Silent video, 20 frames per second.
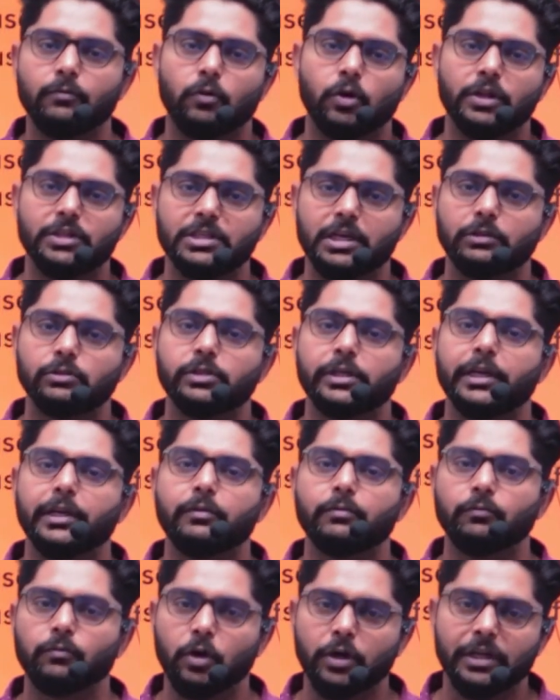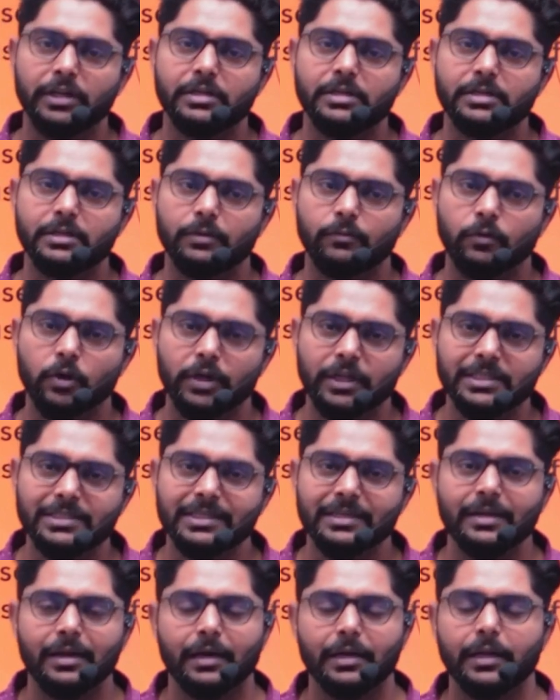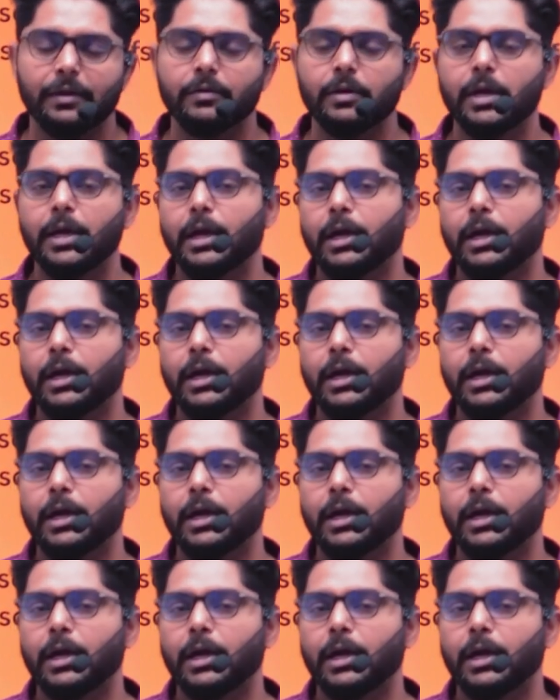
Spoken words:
what is accusative, what is dative.